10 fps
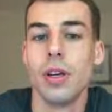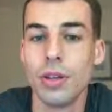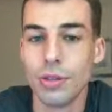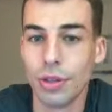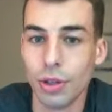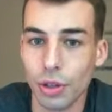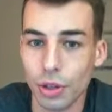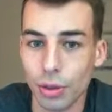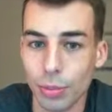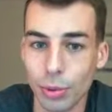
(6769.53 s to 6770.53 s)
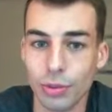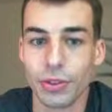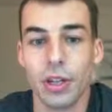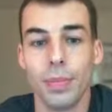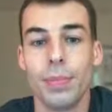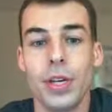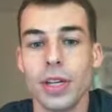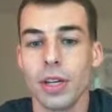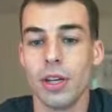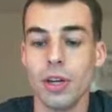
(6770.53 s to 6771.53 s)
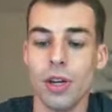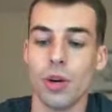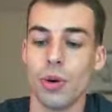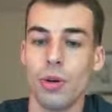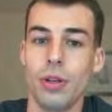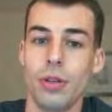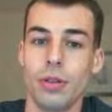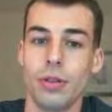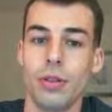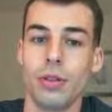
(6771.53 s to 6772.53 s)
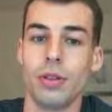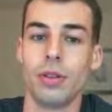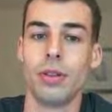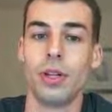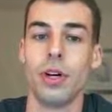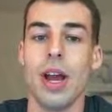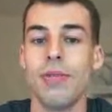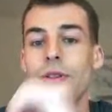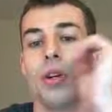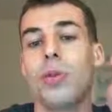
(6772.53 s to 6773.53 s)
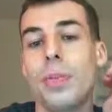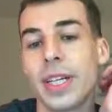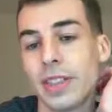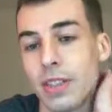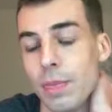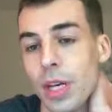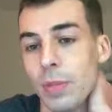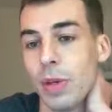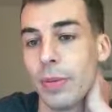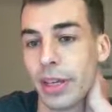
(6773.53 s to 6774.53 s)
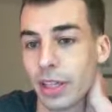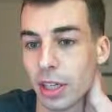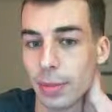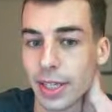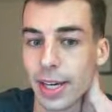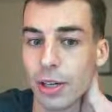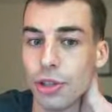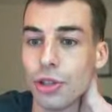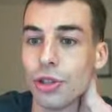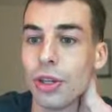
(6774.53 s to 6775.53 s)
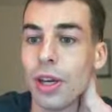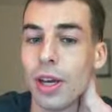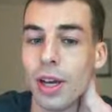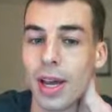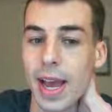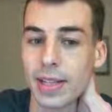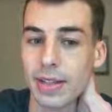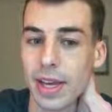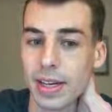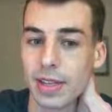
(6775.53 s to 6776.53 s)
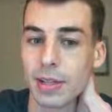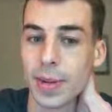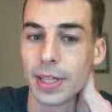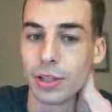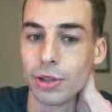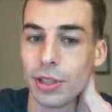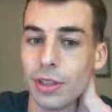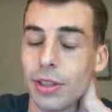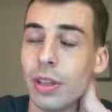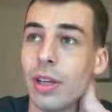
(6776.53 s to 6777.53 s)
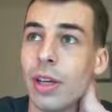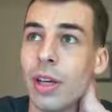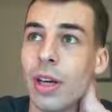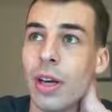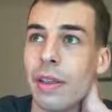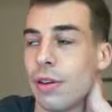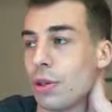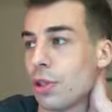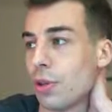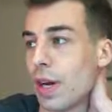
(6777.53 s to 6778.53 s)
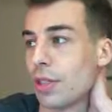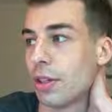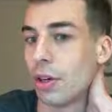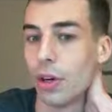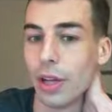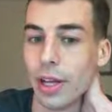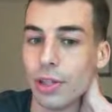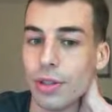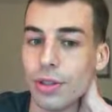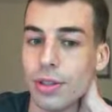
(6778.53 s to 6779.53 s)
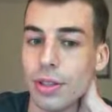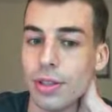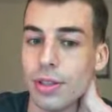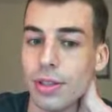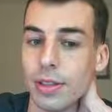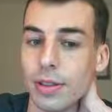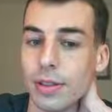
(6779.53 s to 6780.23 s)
So Baruvka, pick a node, or every node picks its minimum incoming edge, adds that to the spanning tree. Then you contract all edges in T.